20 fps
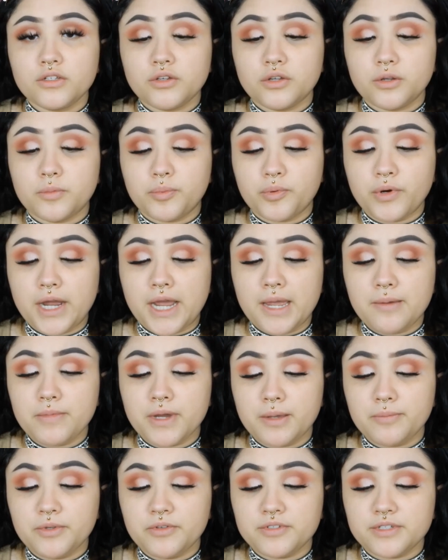So to prime,
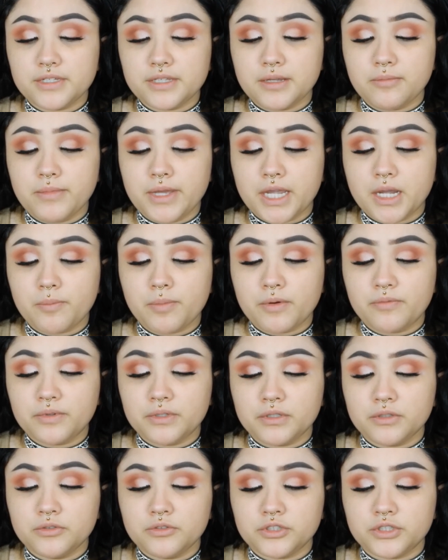I'm using the Makeup
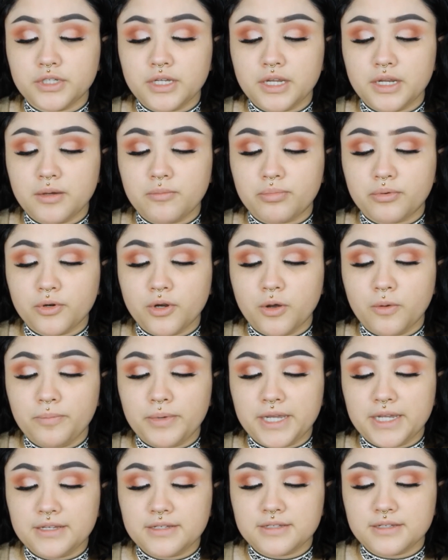Revolution Pro
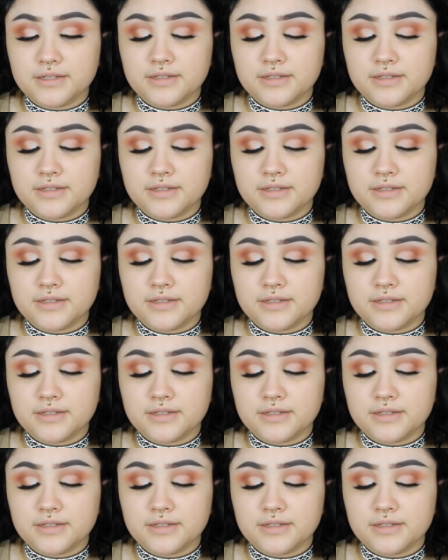Base.